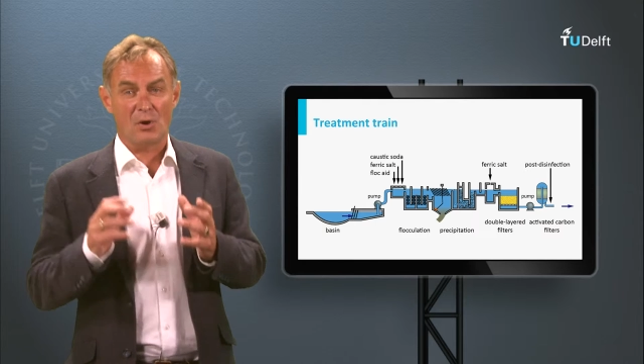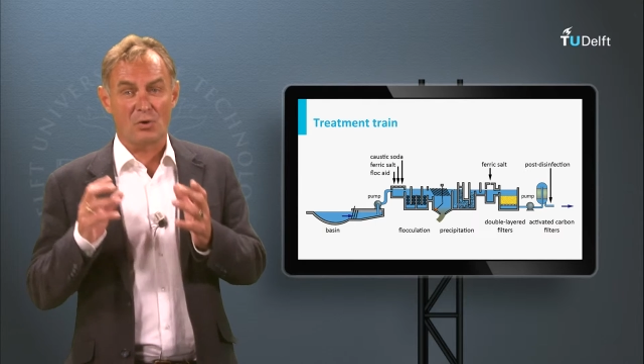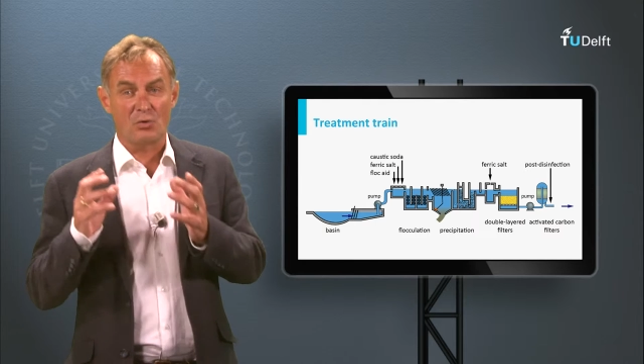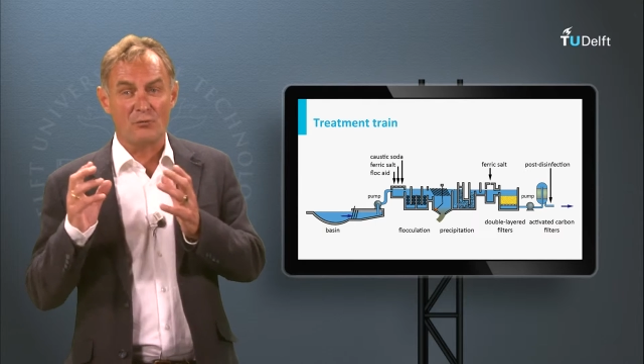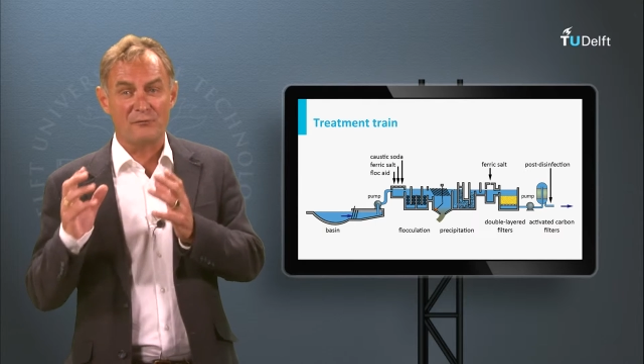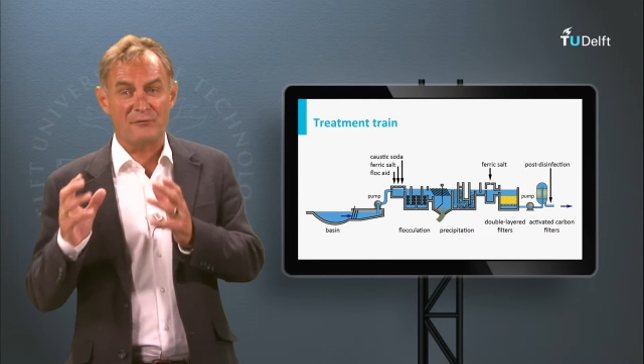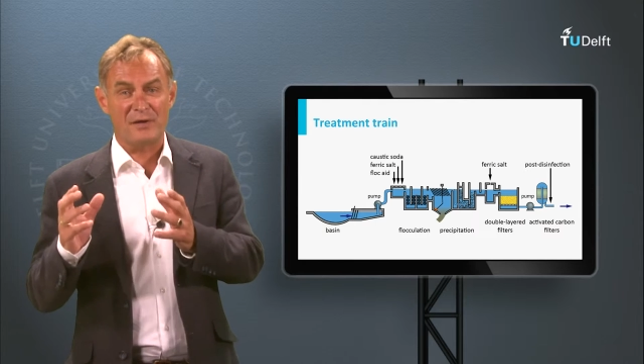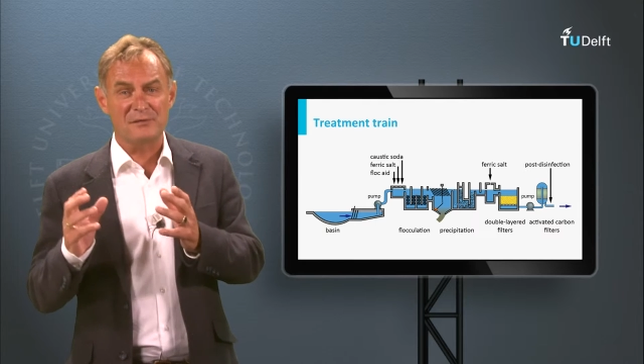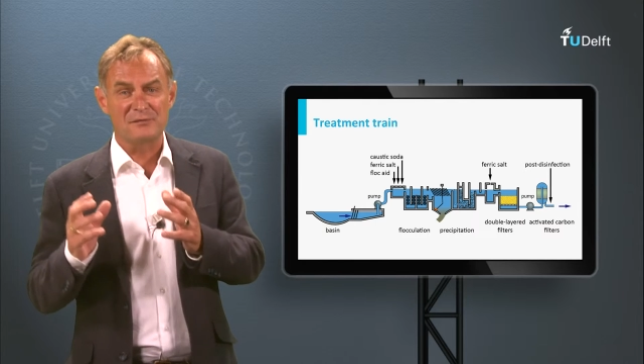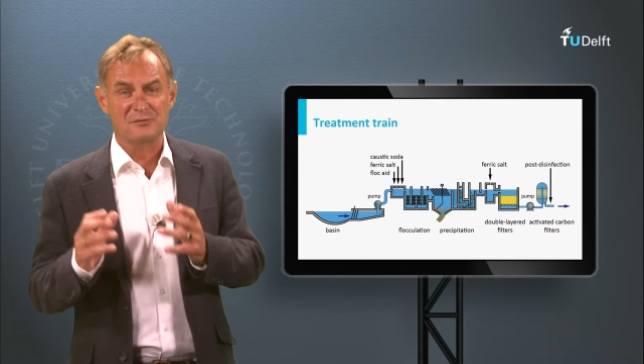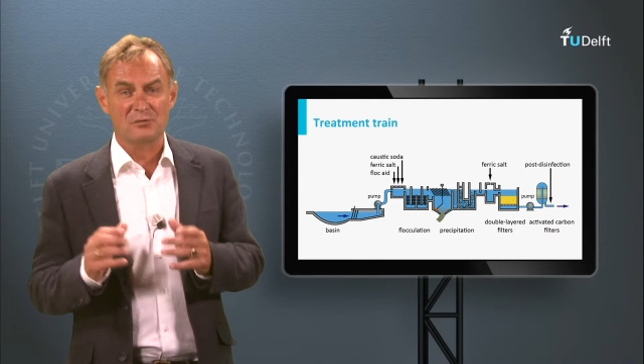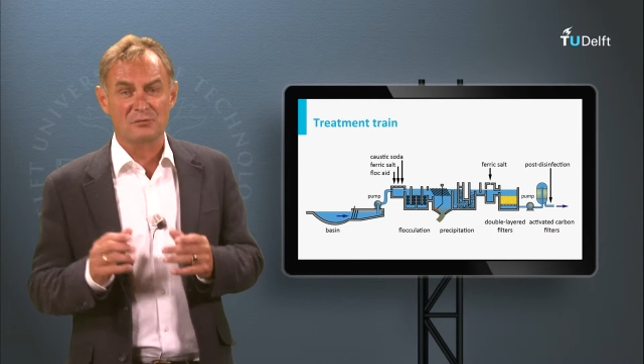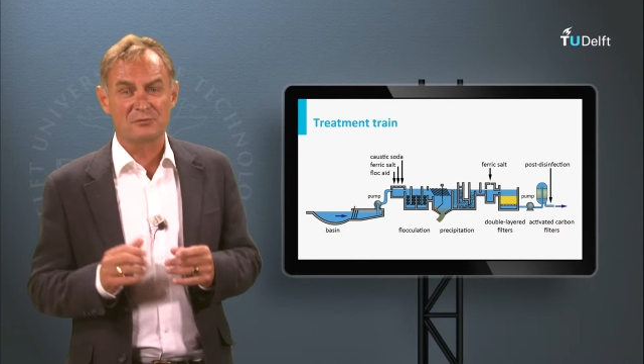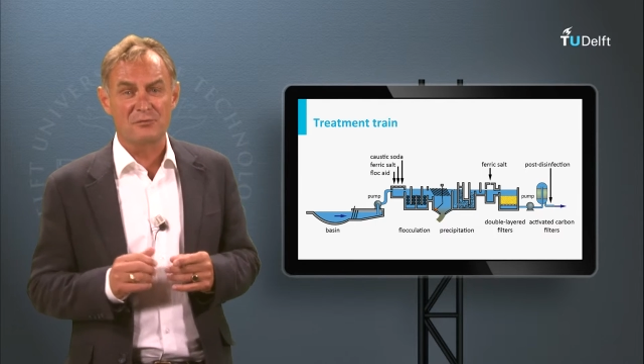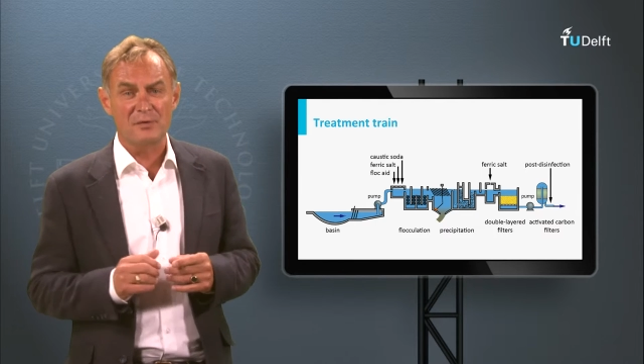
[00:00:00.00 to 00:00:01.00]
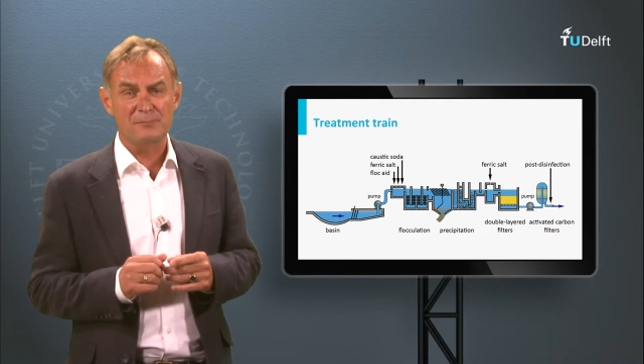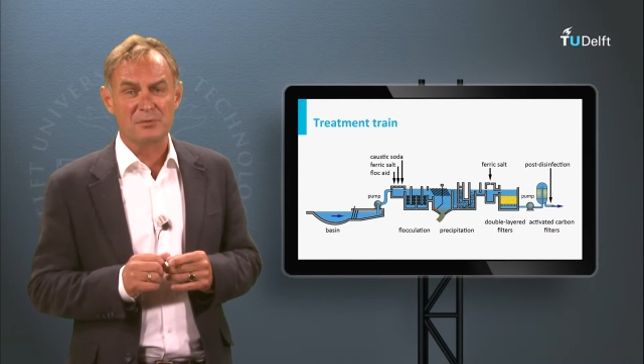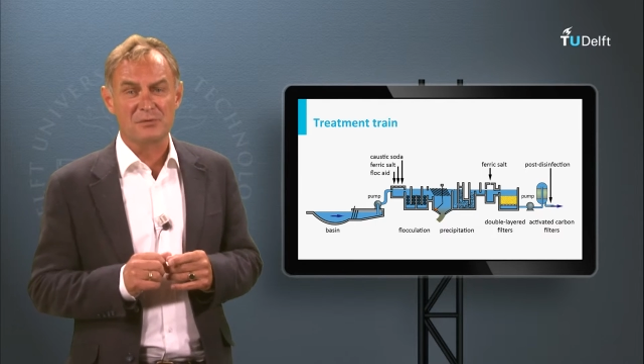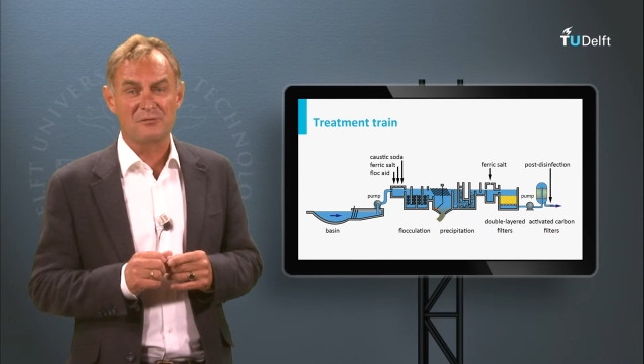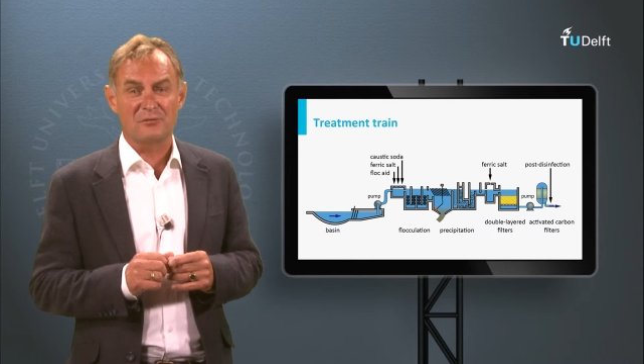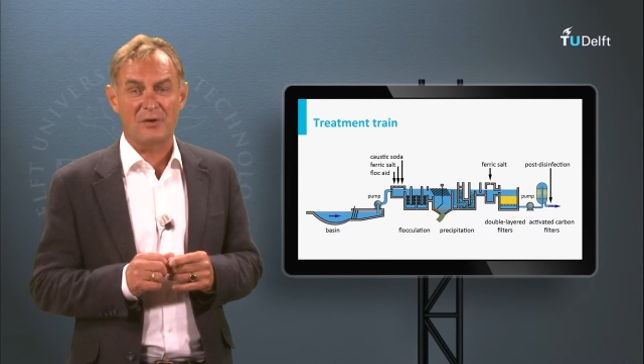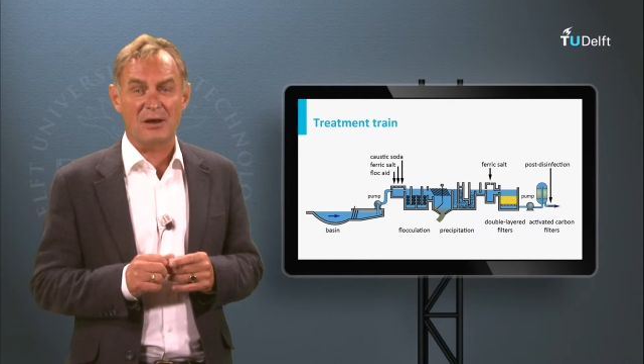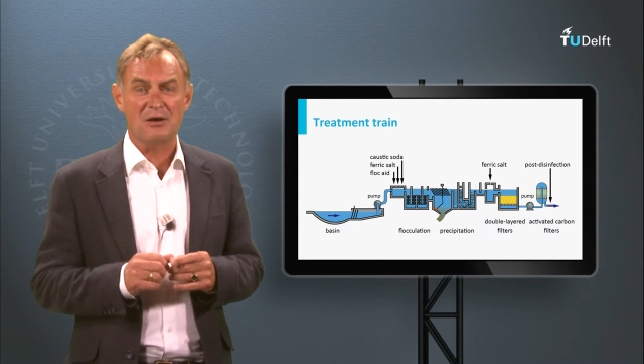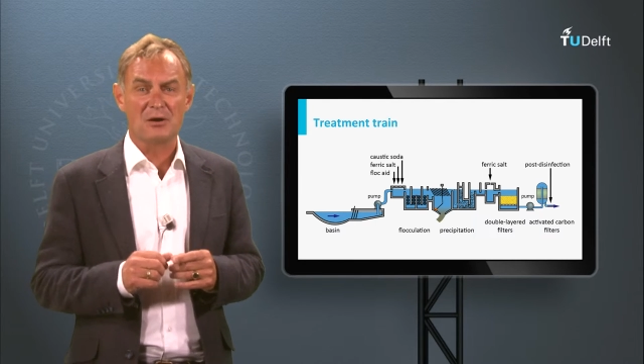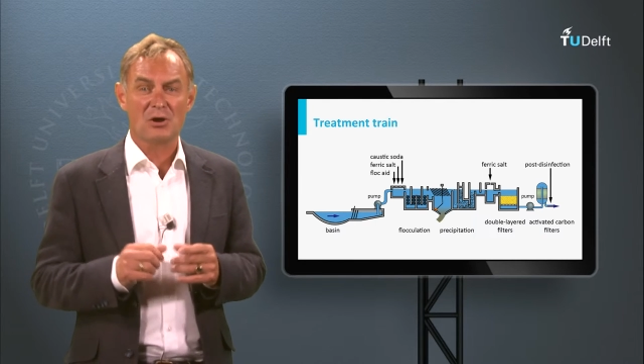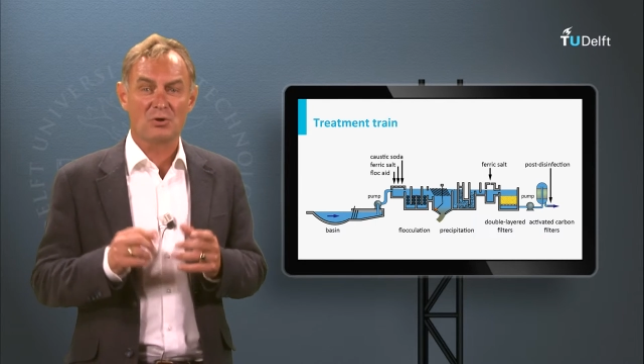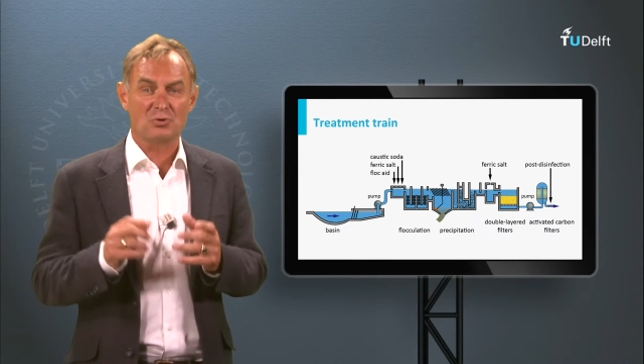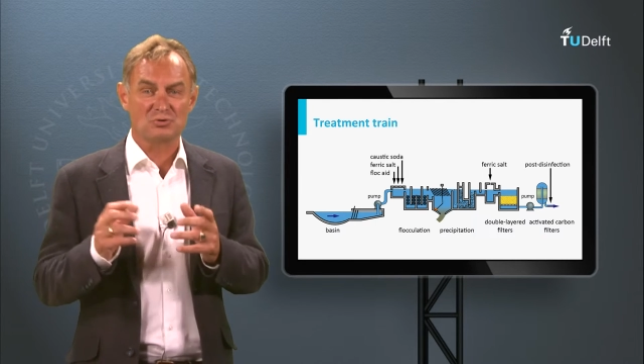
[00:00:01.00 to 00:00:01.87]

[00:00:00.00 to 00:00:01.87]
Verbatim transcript: A conventional treatment train